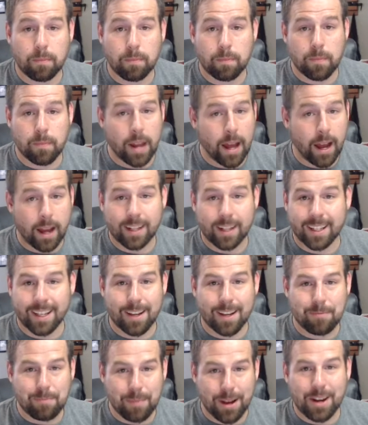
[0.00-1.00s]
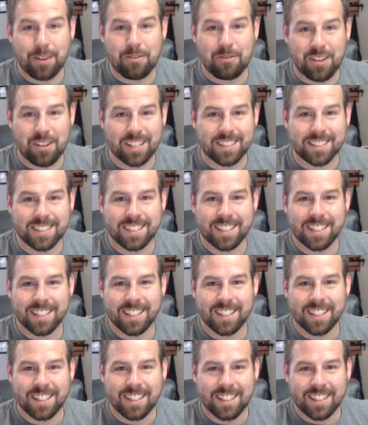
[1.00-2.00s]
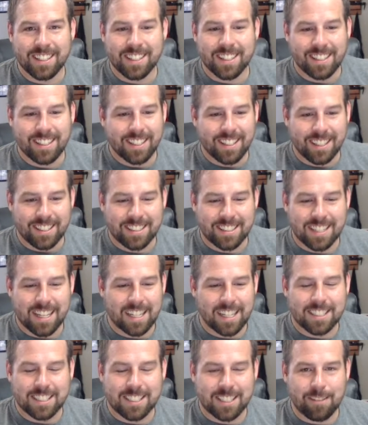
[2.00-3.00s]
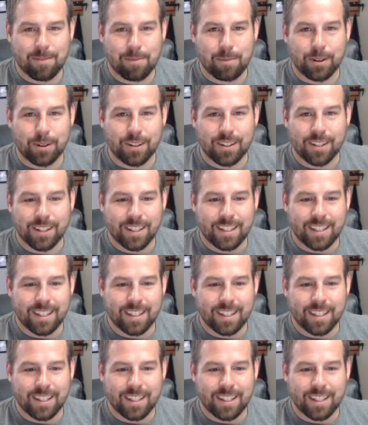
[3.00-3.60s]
not get benefits. It's that simple.